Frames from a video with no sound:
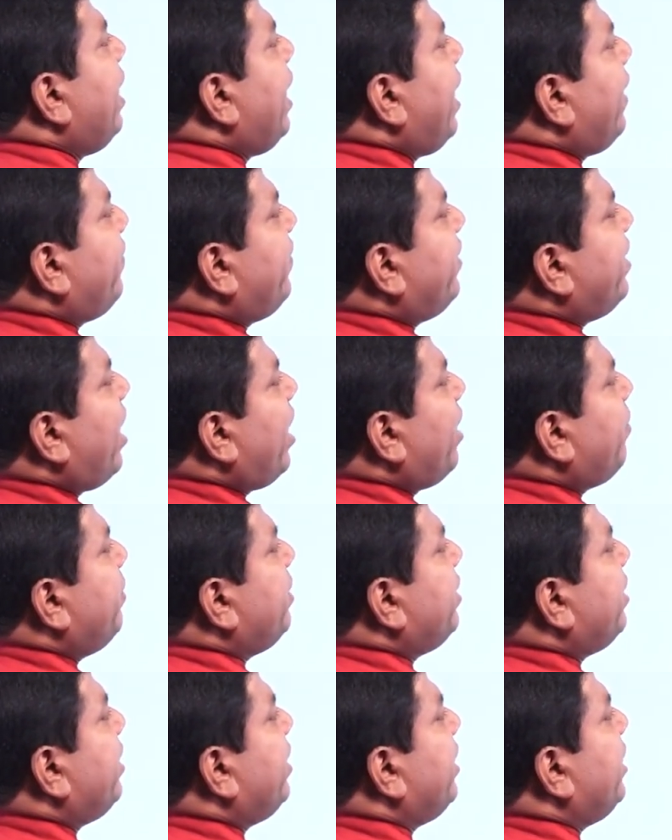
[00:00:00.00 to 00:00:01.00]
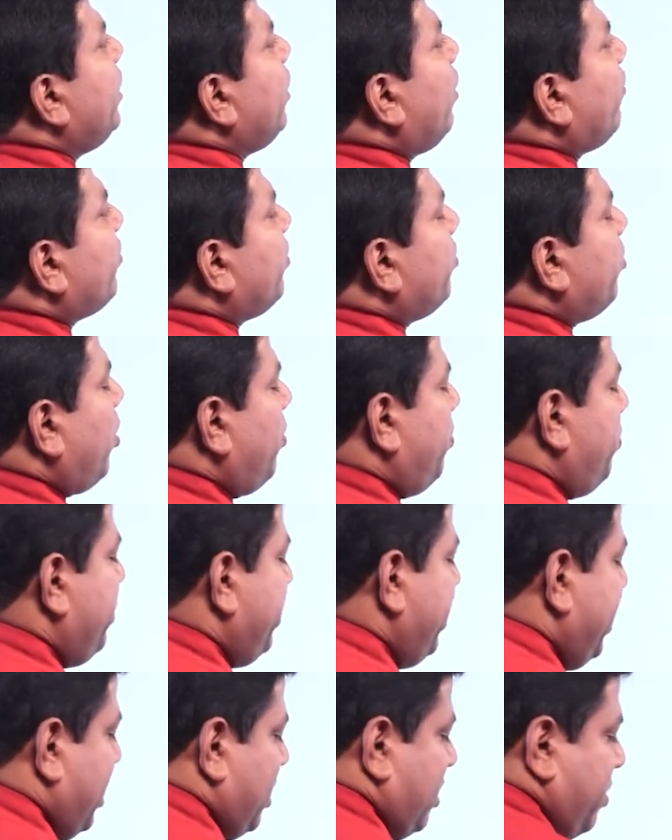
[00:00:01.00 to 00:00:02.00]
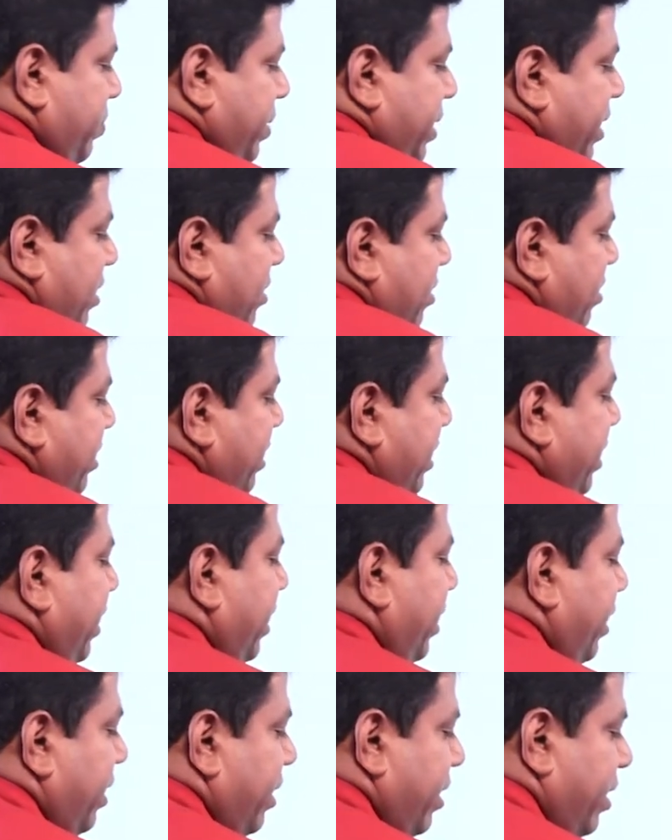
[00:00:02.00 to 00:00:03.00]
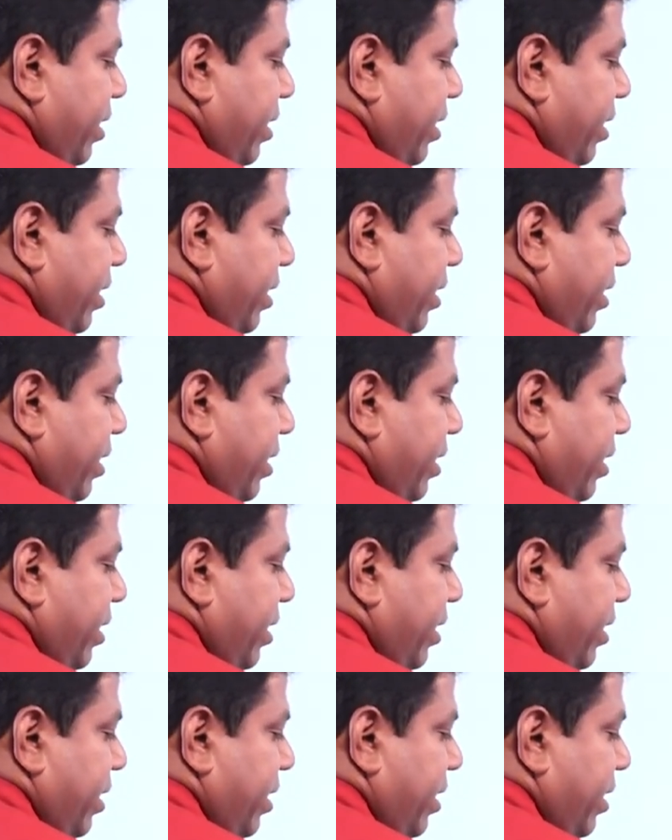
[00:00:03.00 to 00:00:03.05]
and the diameter d of the bob. Yes, because see,